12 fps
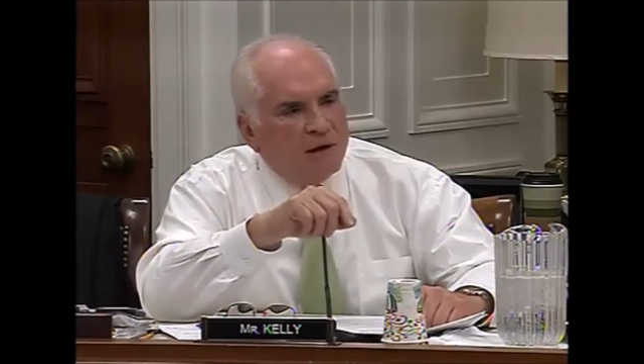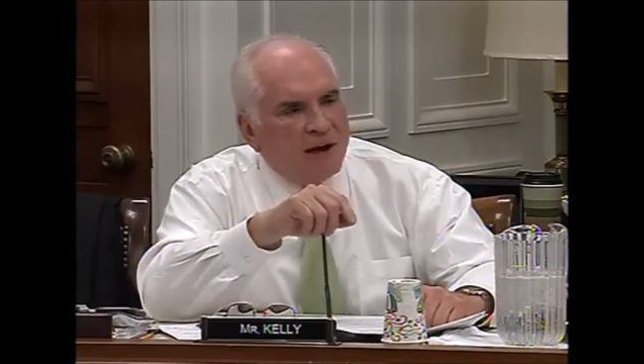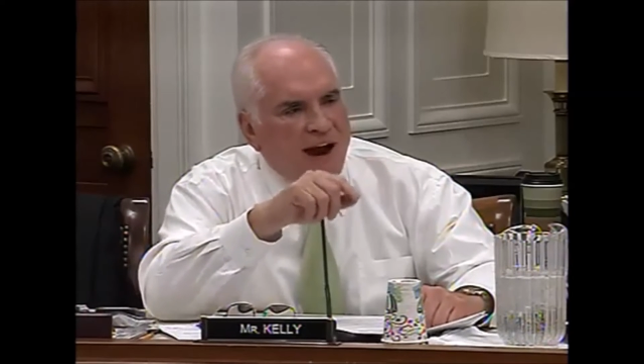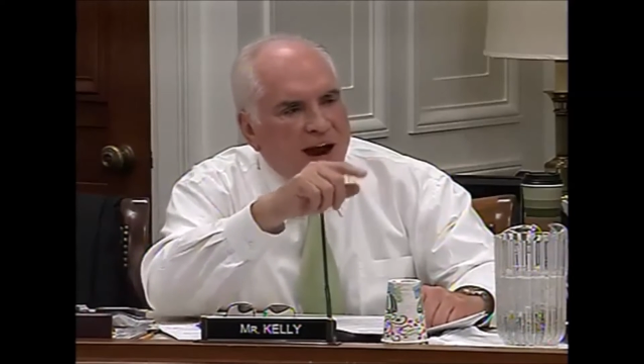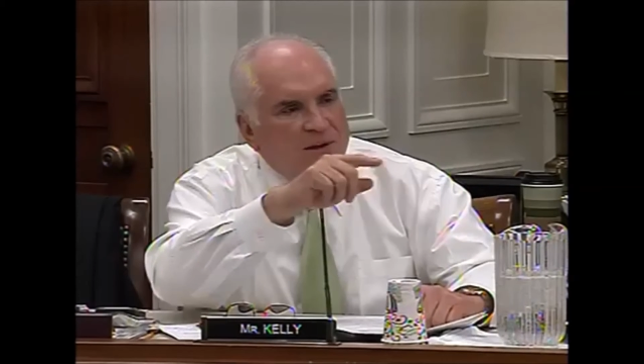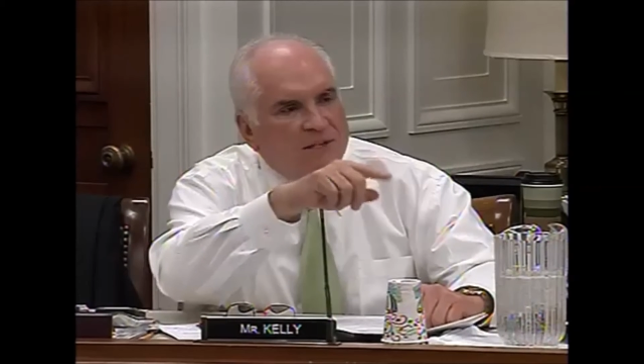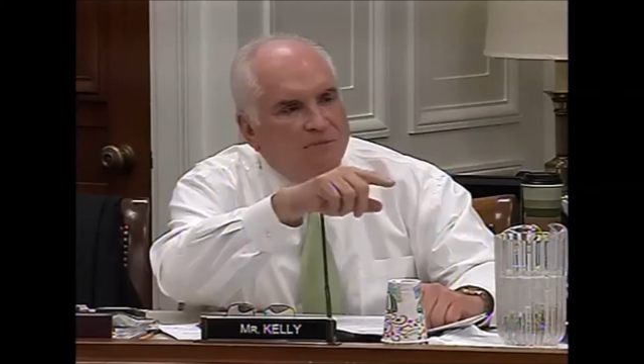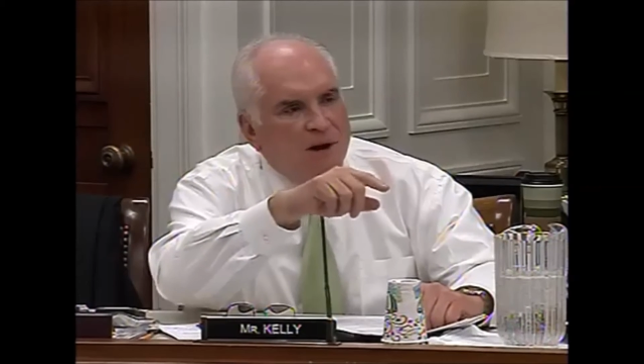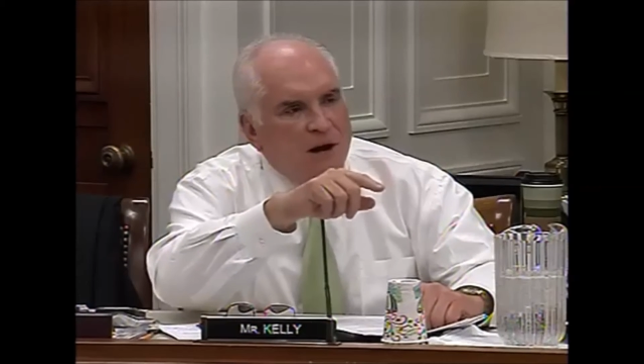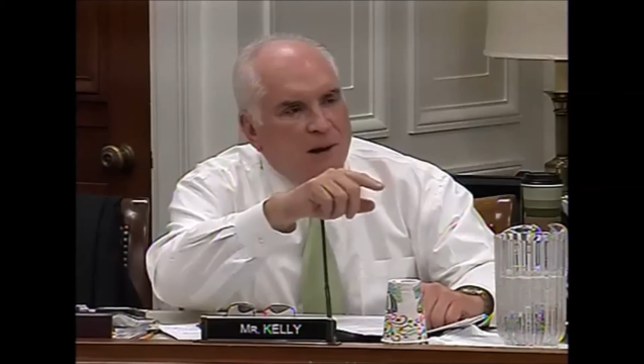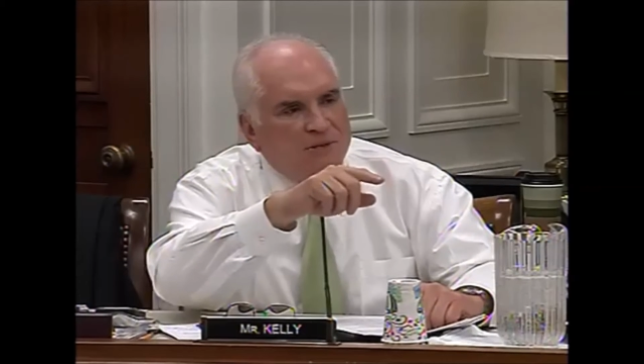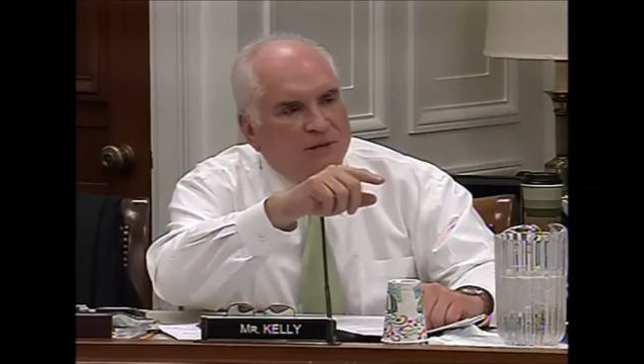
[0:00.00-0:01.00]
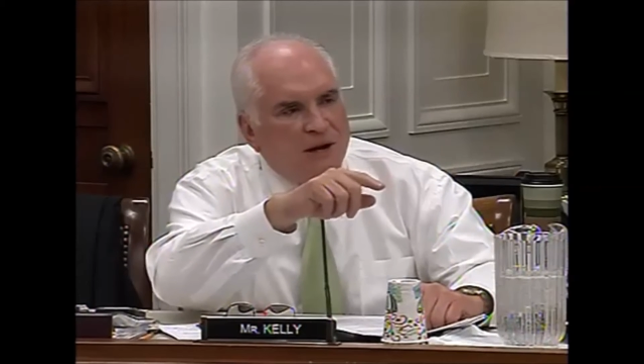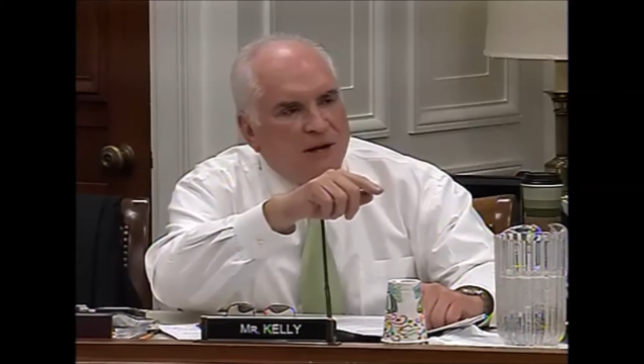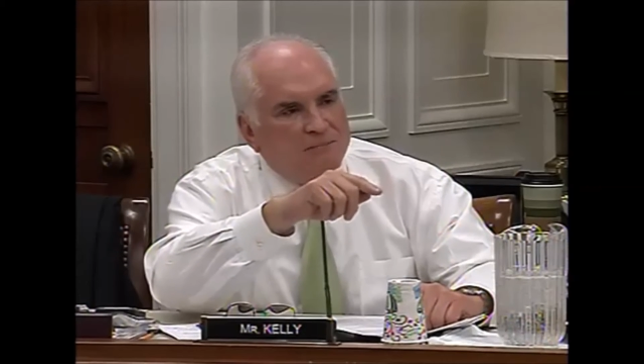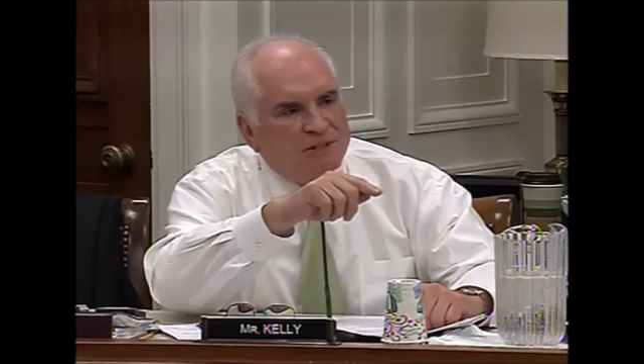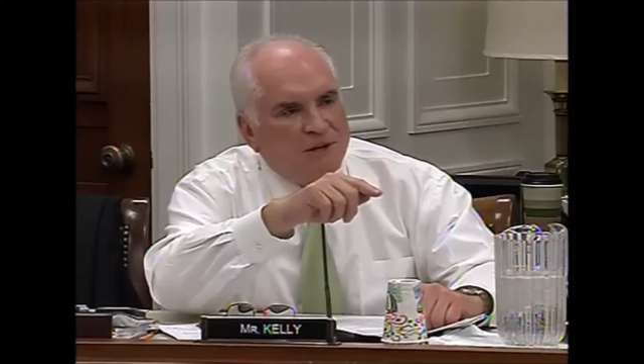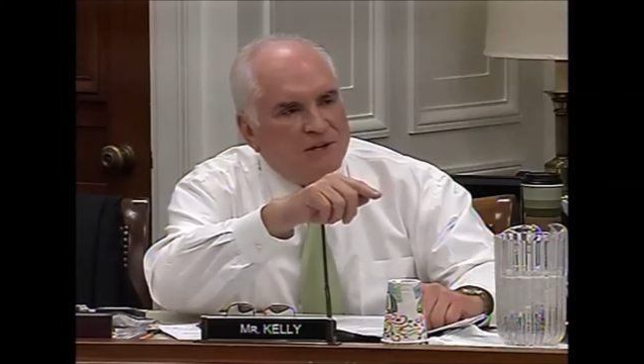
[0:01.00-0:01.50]
a guy that's been an
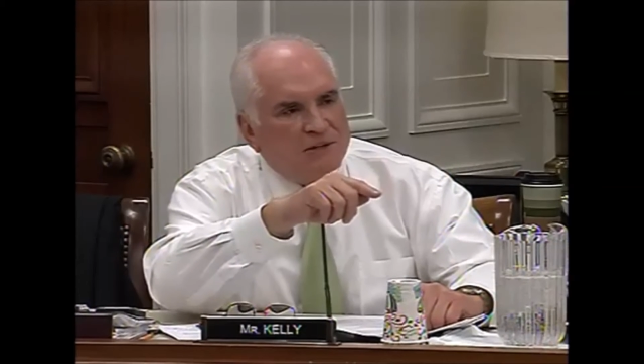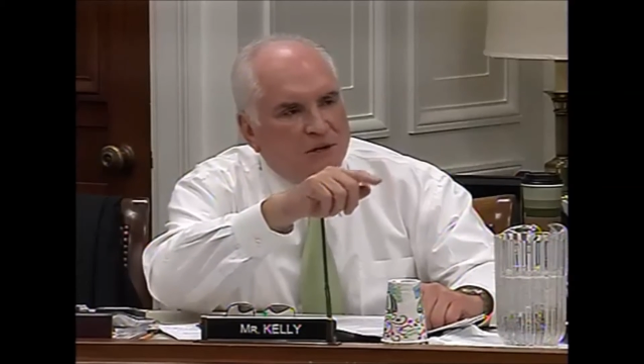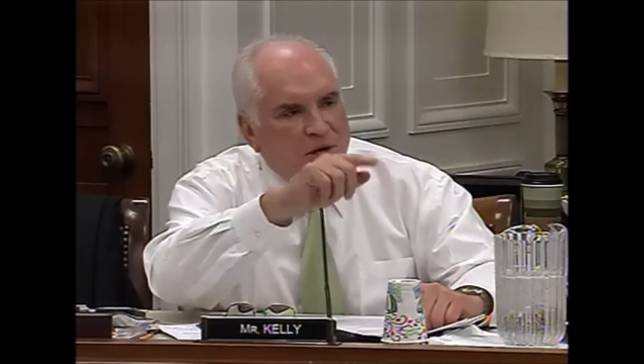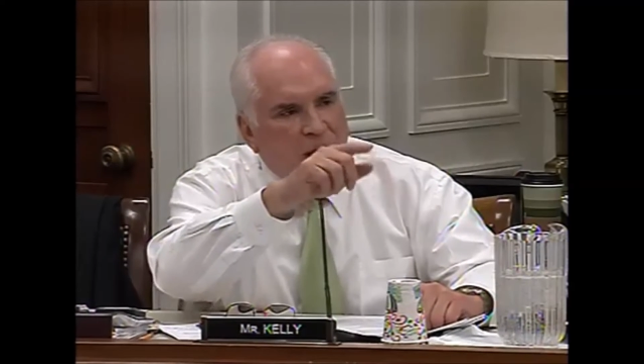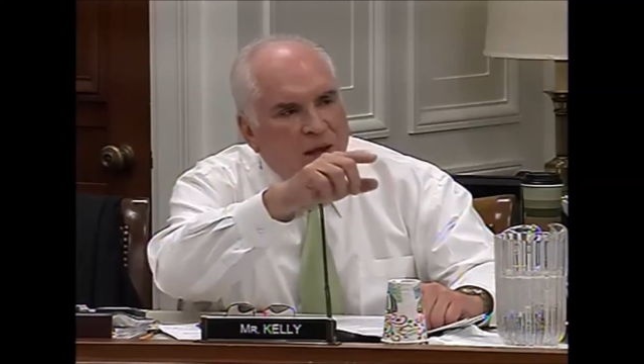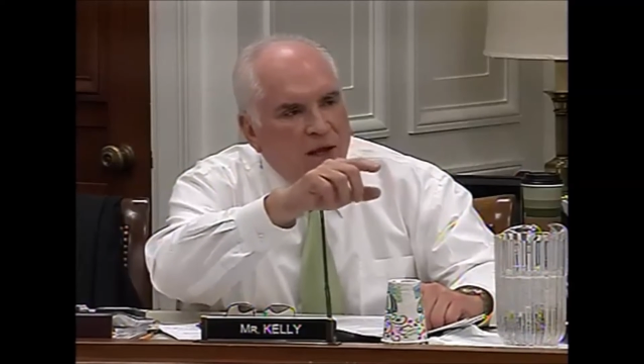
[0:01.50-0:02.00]
upstanding citizen,